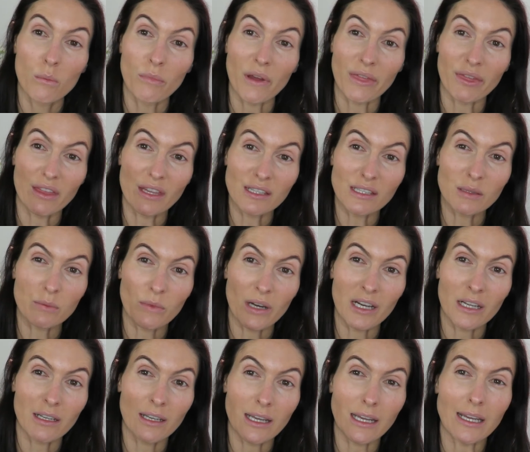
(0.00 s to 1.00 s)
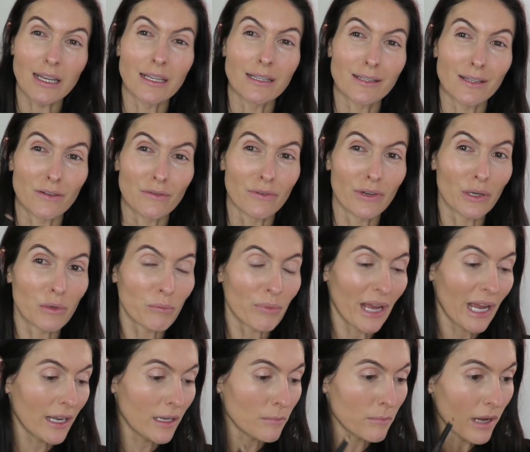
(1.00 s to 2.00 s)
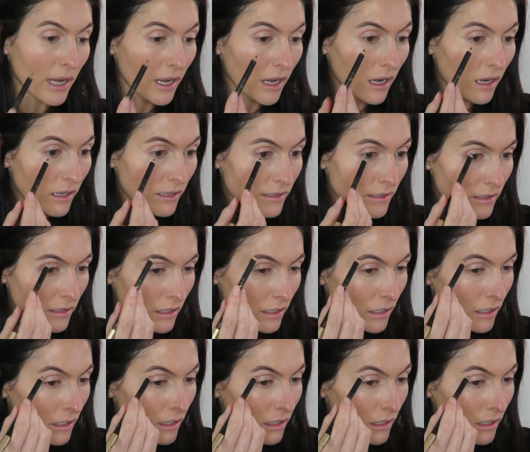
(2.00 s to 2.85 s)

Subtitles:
But this one is a real pain in my ass.